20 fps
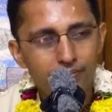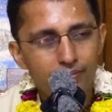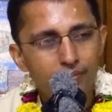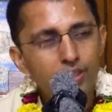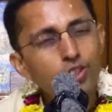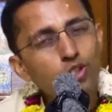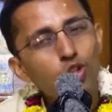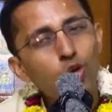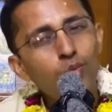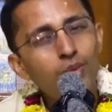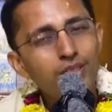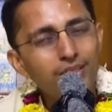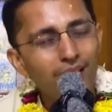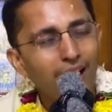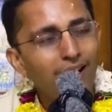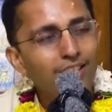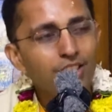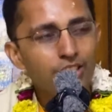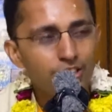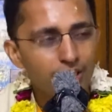There's so much
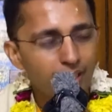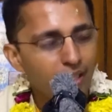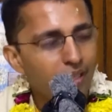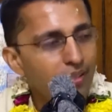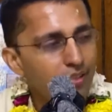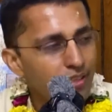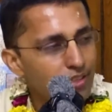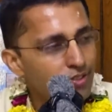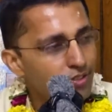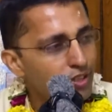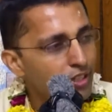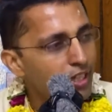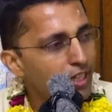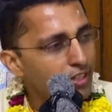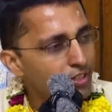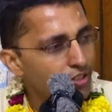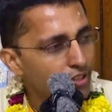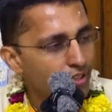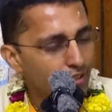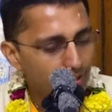hard struggle in this world
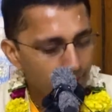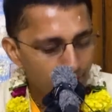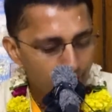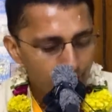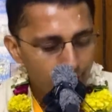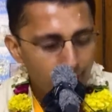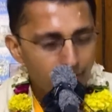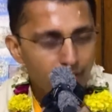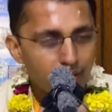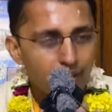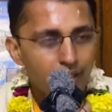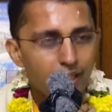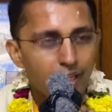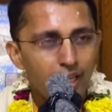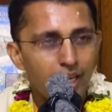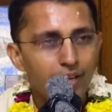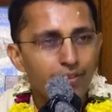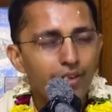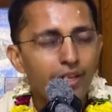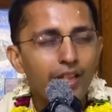actually.
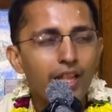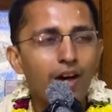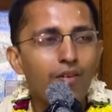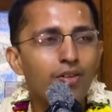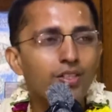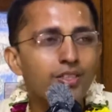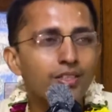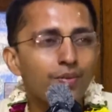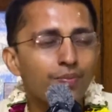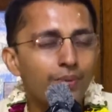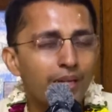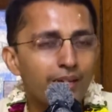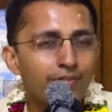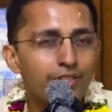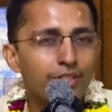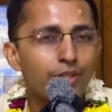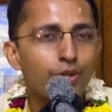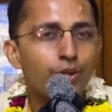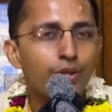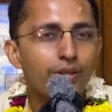In Vrindavan,
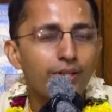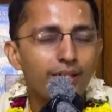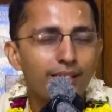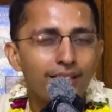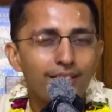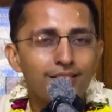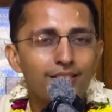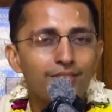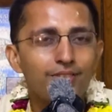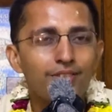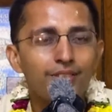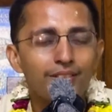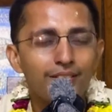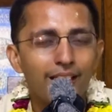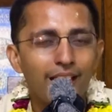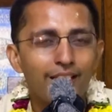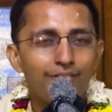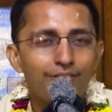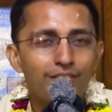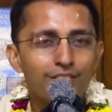sometimes you don't realize the world,
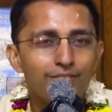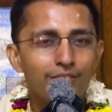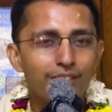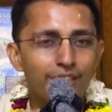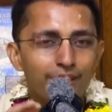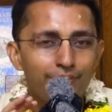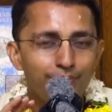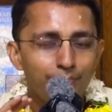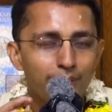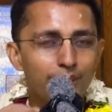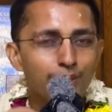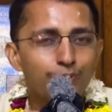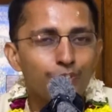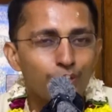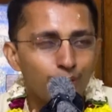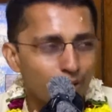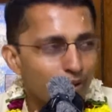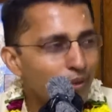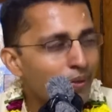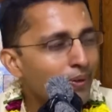life is very
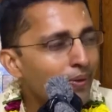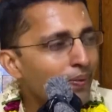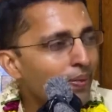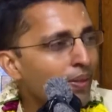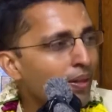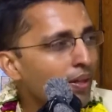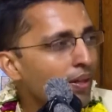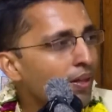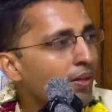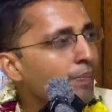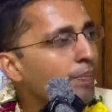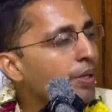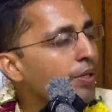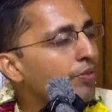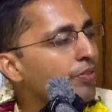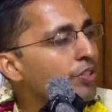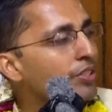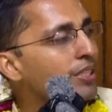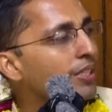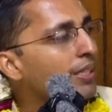peaceful. But
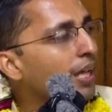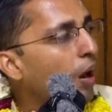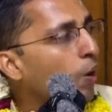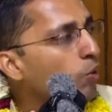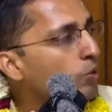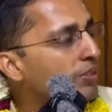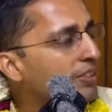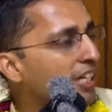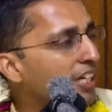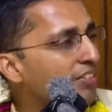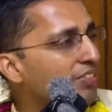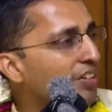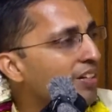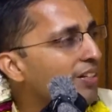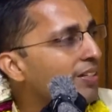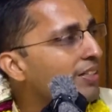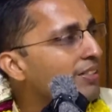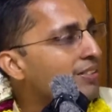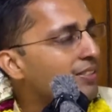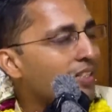if you see in the outside
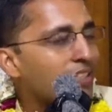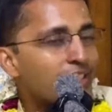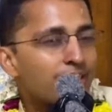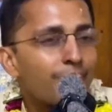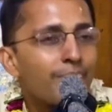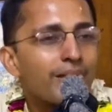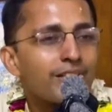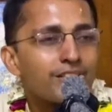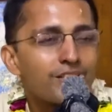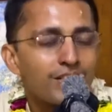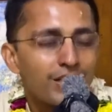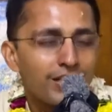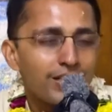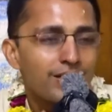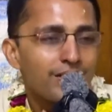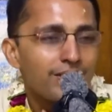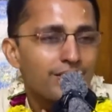world, it's such a big struggle.